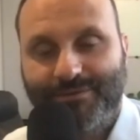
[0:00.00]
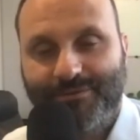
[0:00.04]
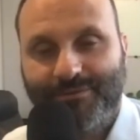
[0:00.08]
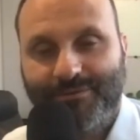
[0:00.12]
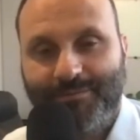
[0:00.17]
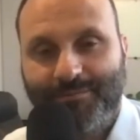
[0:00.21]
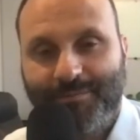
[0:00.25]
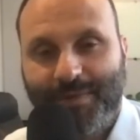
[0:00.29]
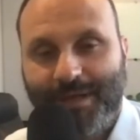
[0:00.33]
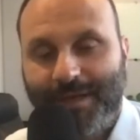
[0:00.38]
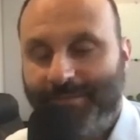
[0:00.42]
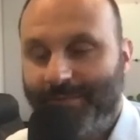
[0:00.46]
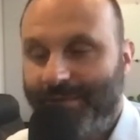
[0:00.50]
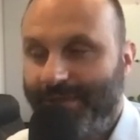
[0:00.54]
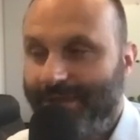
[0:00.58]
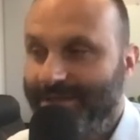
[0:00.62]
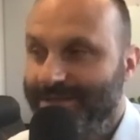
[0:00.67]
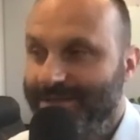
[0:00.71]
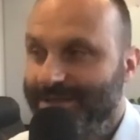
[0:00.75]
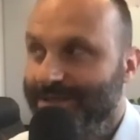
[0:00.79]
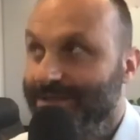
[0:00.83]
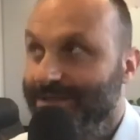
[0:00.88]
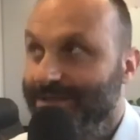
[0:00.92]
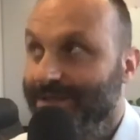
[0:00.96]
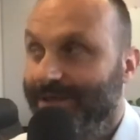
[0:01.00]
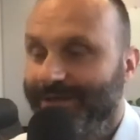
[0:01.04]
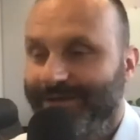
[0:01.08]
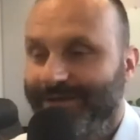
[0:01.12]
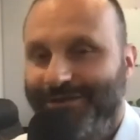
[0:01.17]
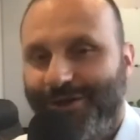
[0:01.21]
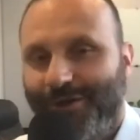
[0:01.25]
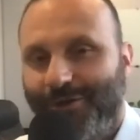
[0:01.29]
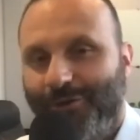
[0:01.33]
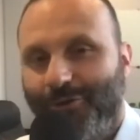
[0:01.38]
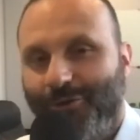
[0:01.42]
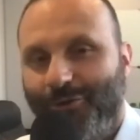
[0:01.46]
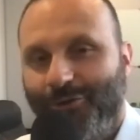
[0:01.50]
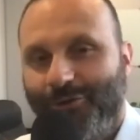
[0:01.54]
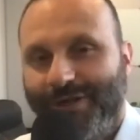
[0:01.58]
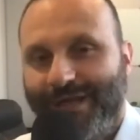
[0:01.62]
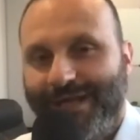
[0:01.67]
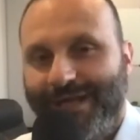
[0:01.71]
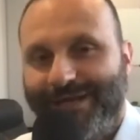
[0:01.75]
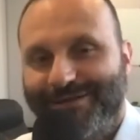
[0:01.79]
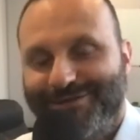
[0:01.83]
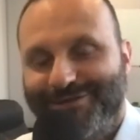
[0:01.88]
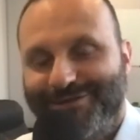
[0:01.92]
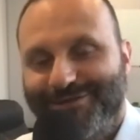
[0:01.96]
And maybe this is a you know call
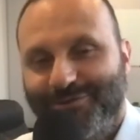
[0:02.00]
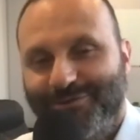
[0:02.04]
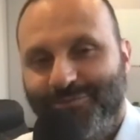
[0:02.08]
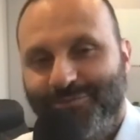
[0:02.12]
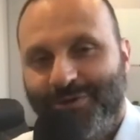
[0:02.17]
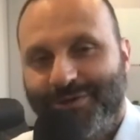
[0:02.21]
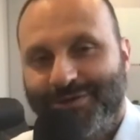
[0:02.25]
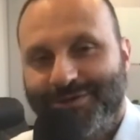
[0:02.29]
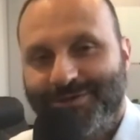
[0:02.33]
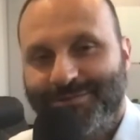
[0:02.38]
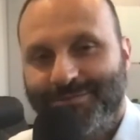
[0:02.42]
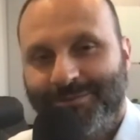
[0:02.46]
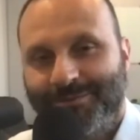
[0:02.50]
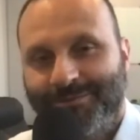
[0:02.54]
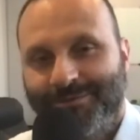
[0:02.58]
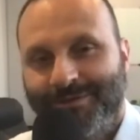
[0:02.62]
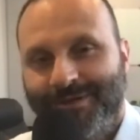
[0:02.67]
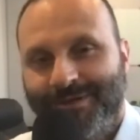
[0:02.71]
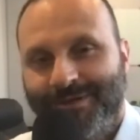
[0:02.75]
out to possible